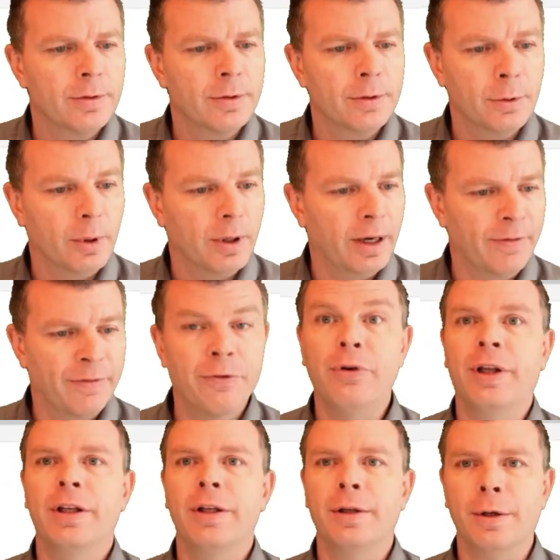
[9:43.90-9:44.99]
So I've
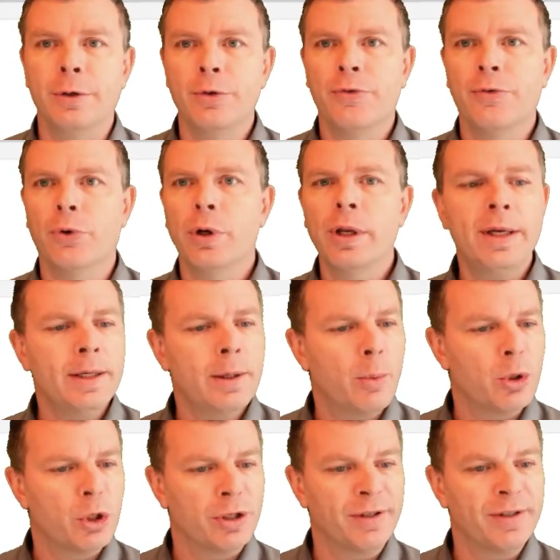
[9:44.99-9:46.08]
created a new folder here,
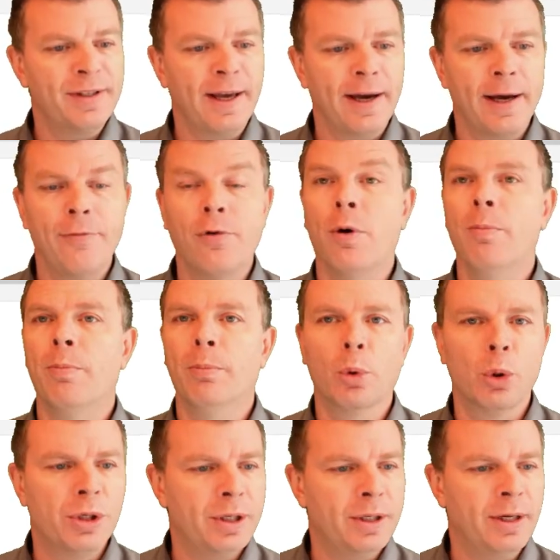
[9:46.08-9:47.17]
which is Terraform
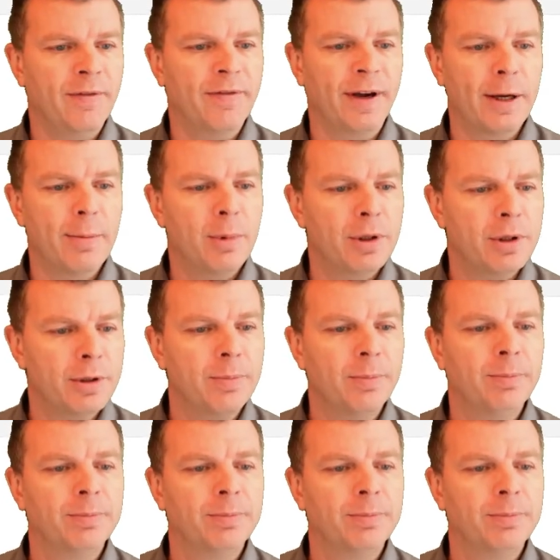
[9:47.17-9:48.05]
multi-environment.